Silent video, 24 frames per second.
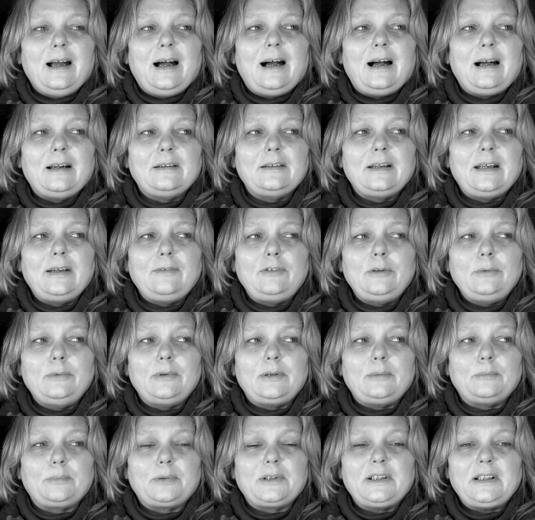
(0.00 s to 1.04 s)
and
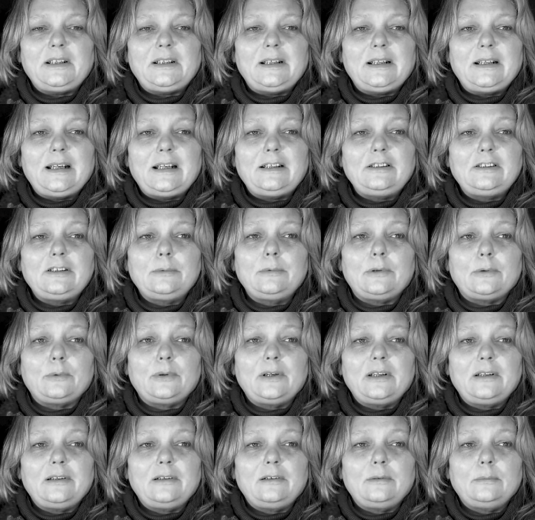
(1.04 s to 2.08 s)
everyone played an instrument,
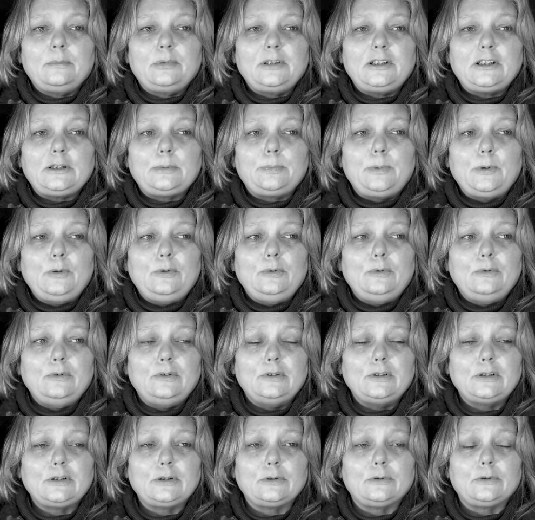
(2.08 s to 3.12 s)
whether it be
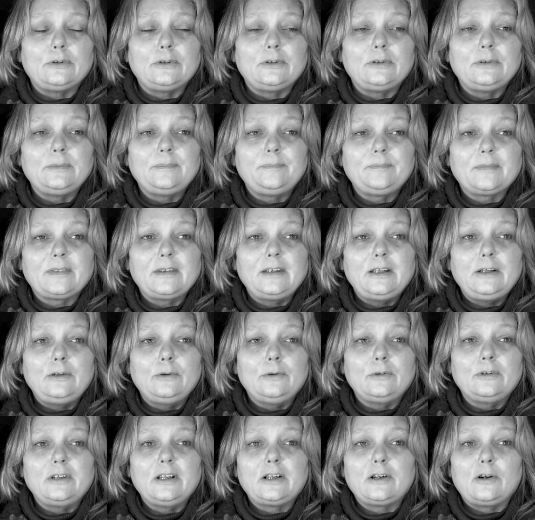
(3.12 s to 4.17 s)
spoons or, you
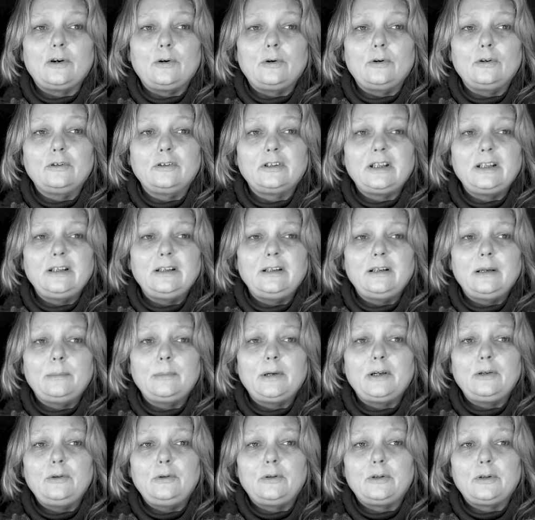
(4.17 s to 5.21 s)
know, the accordion, the
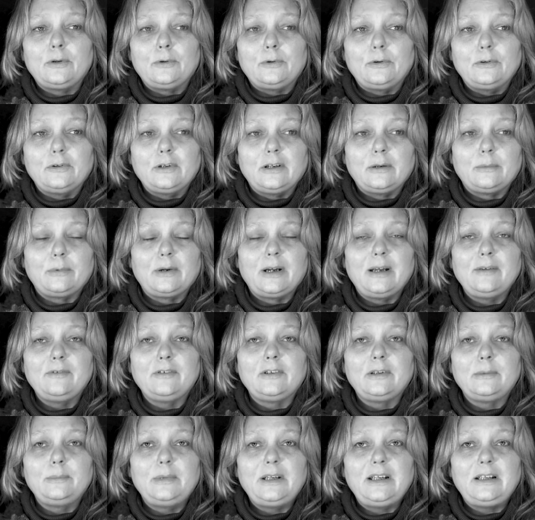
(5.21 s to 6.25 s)
mouth organ,
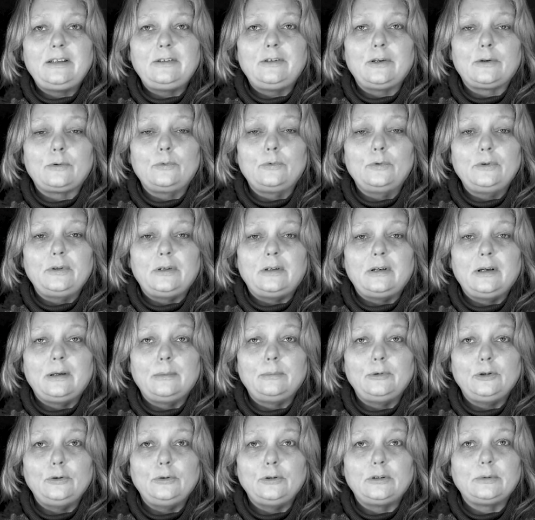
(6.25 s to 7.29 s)
whatever. They made their own
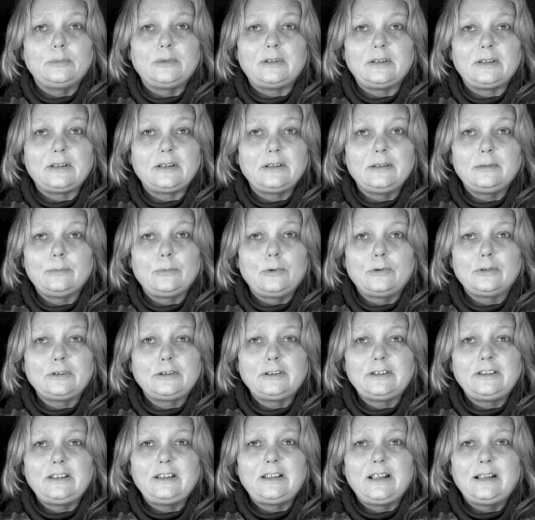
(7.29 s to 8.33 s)
amusement. It
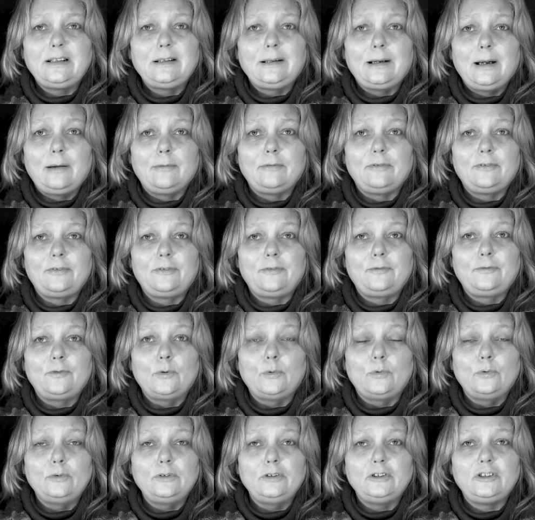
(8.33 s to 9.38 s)
wasn't, you didn't have
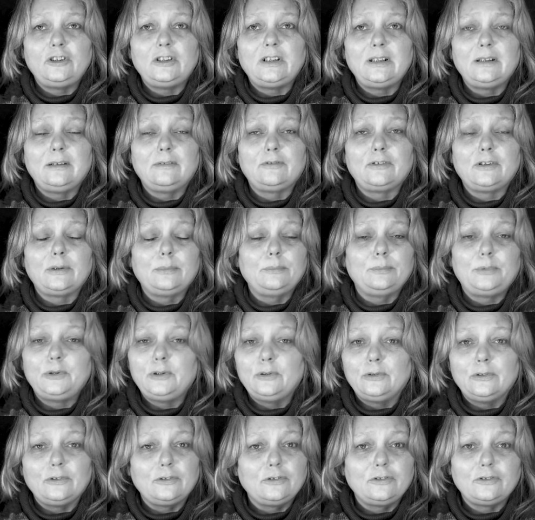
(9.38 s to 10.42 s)
phones, you didn't have
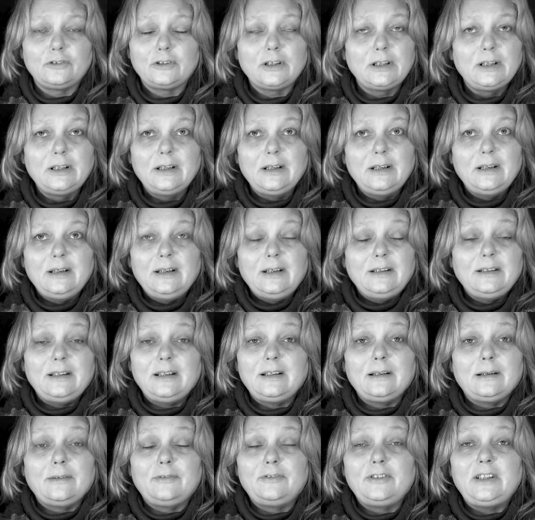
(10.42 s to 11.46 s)
computers,
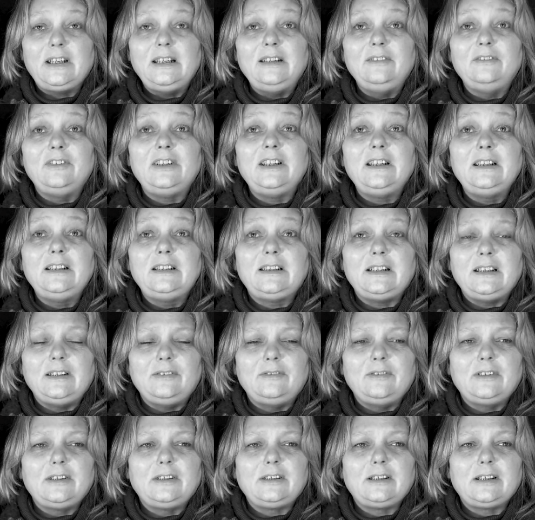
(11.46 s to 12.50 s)
didn't have TVs
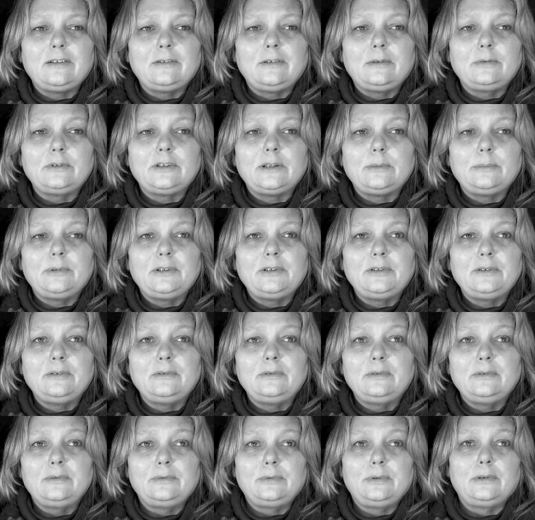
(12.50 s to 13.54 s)
even until I was about,
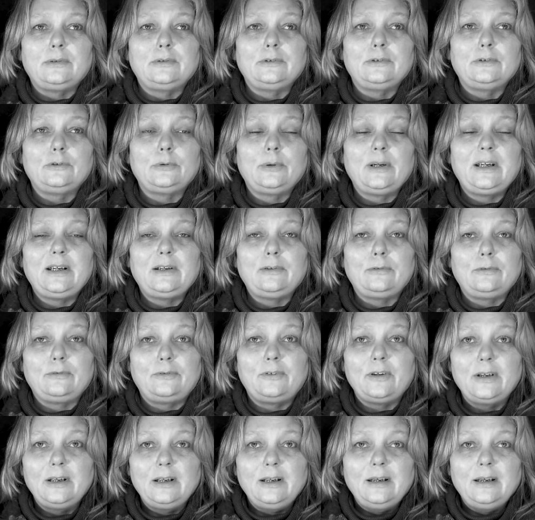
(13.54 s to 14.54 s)
what, 12.